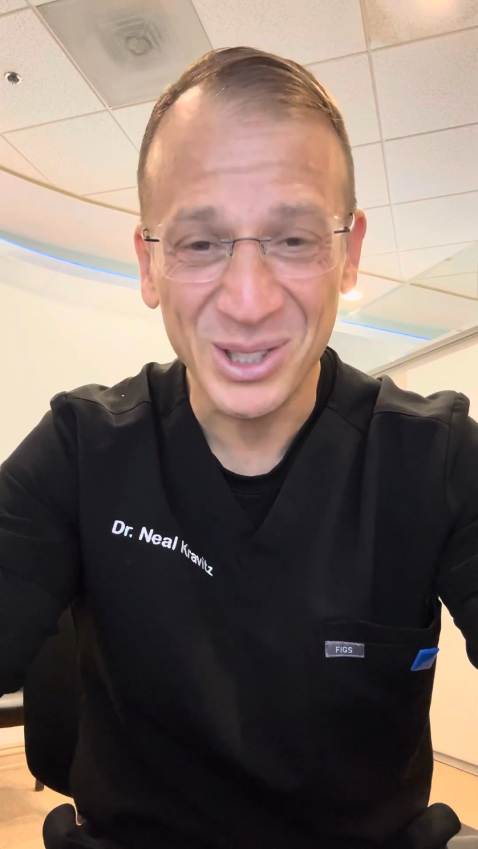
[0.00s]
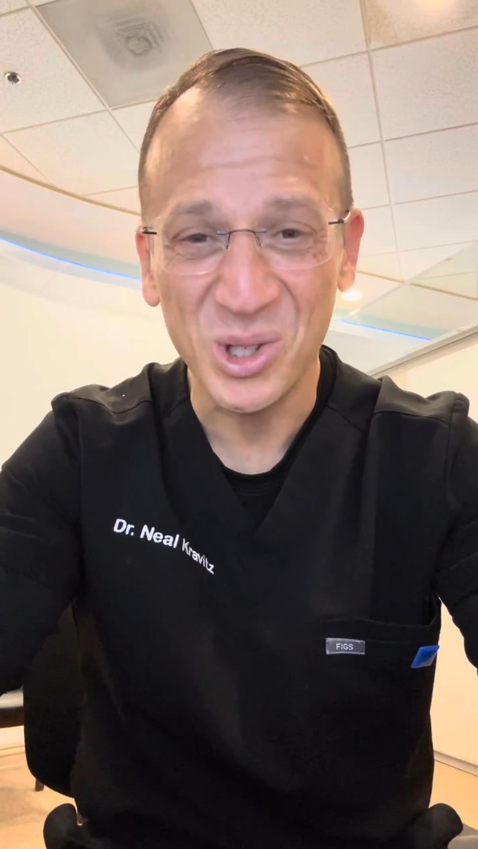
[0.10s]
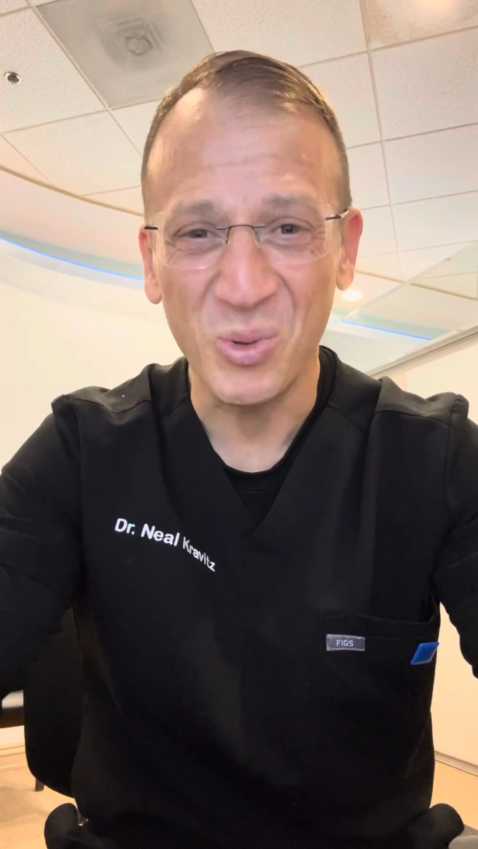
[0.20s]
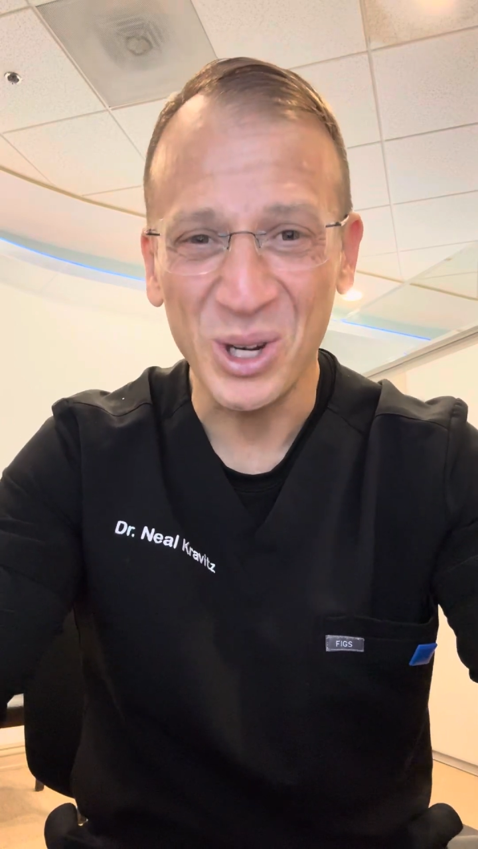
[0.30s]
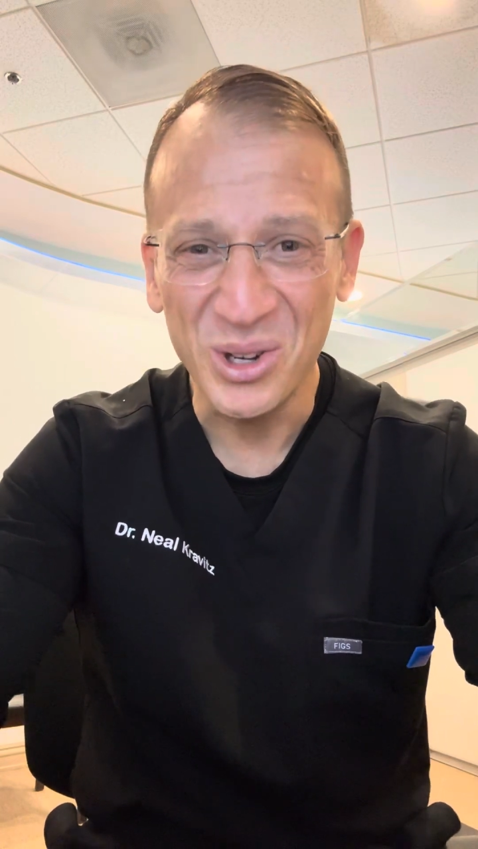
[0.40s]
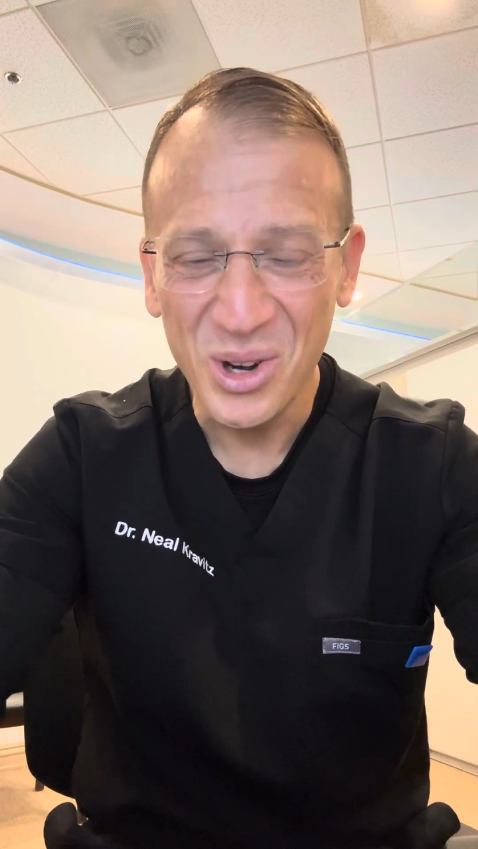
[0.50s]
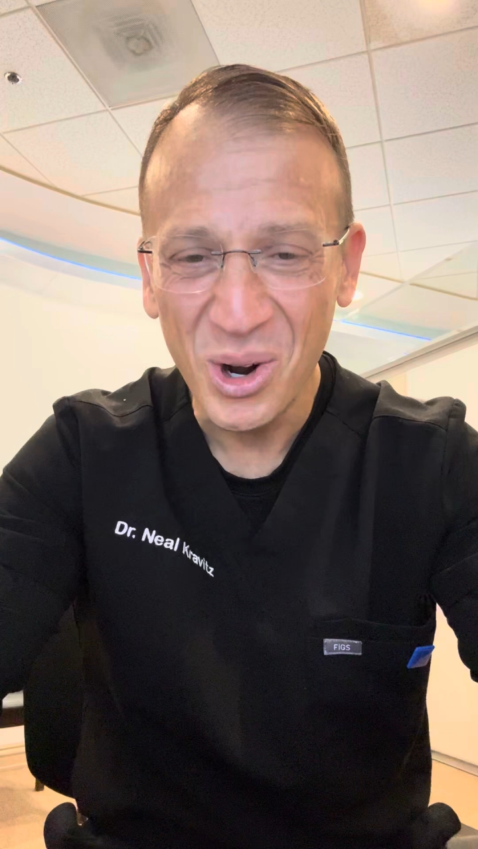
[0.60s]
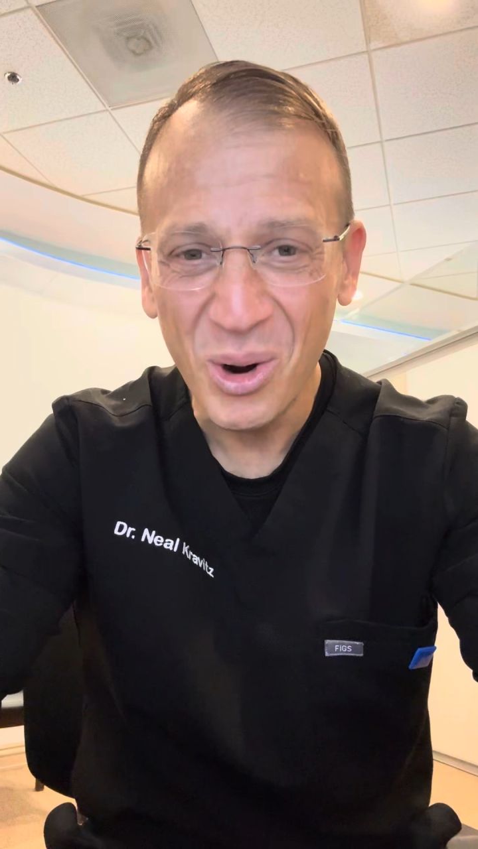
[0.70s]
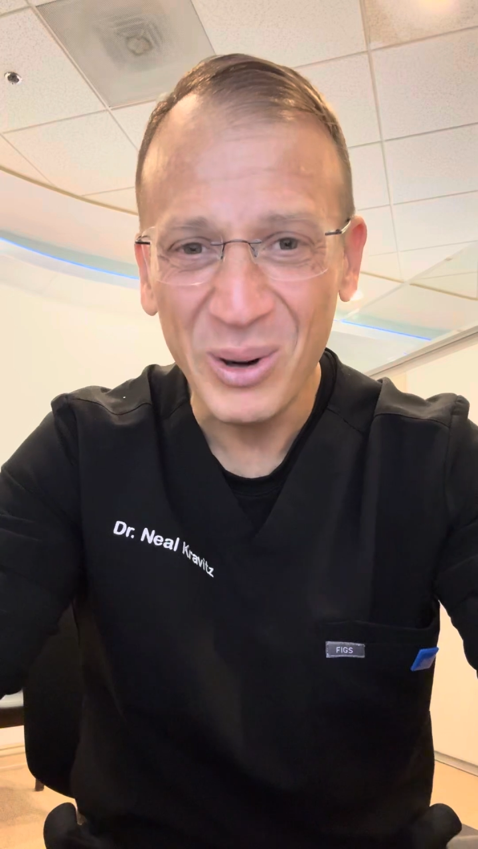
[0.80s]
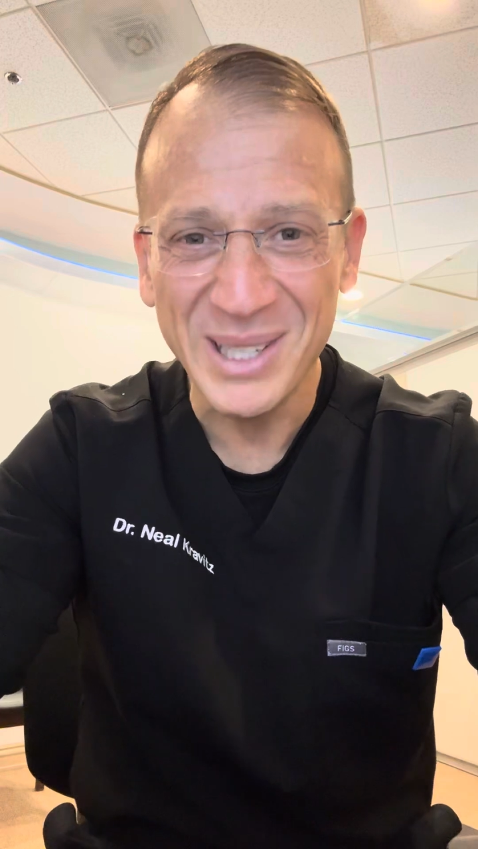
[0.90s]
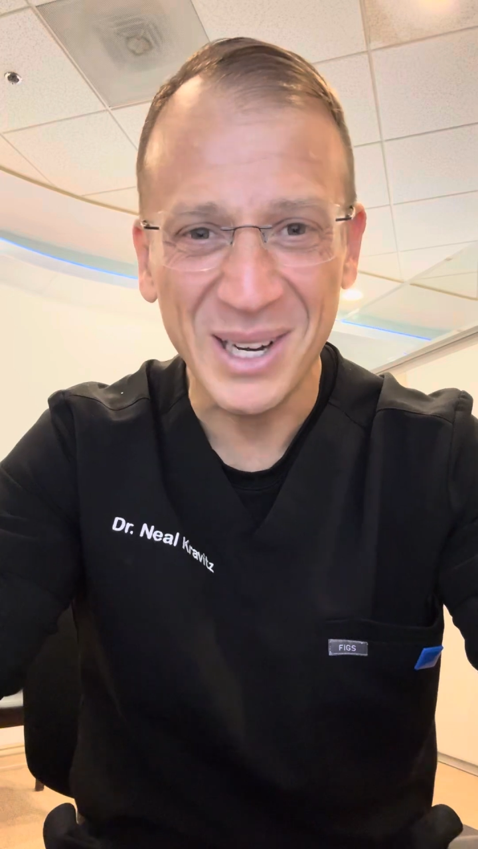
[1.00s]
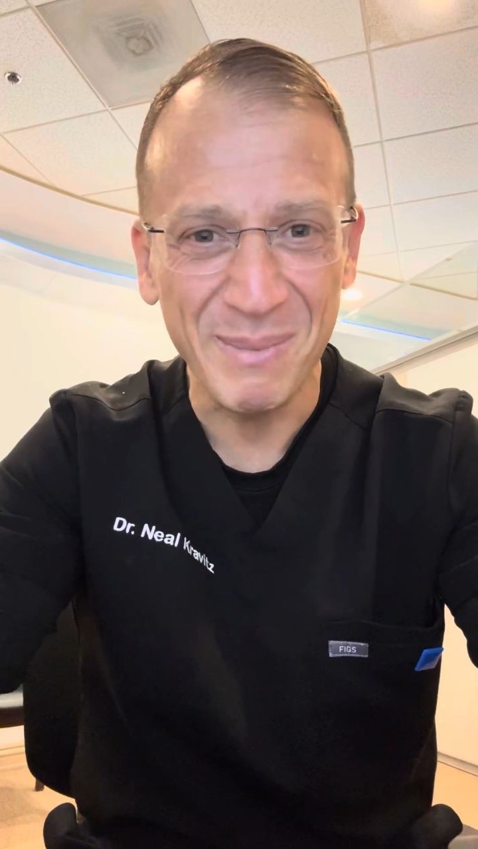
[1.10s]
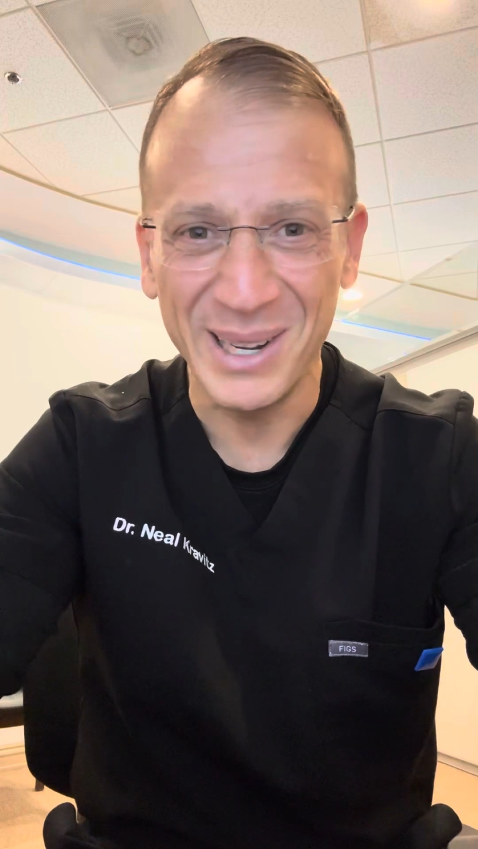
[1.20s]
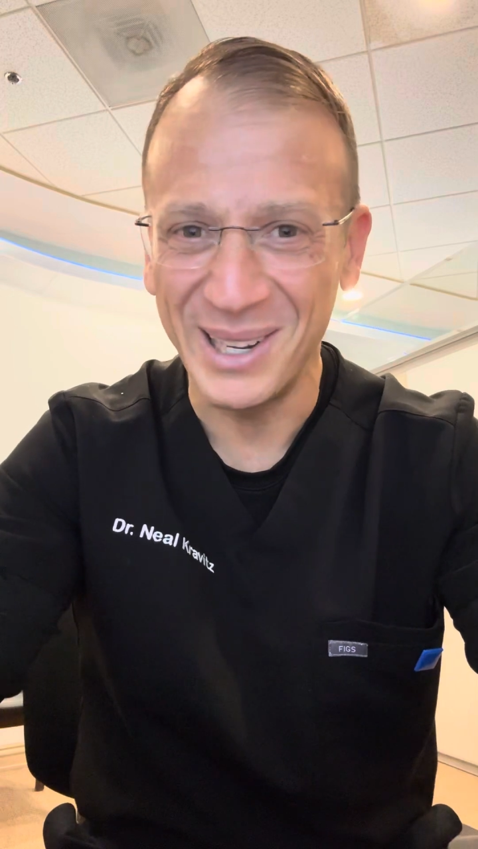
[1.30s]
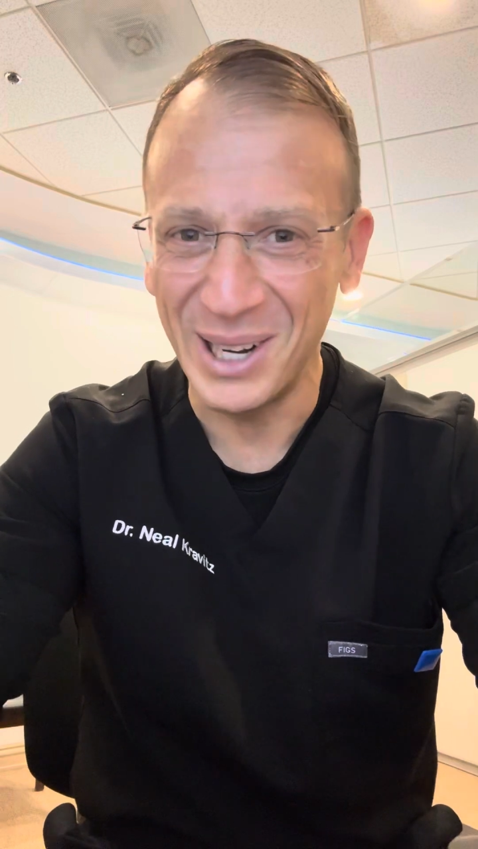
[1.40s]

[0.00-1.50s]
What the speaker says: So we know it's going to be an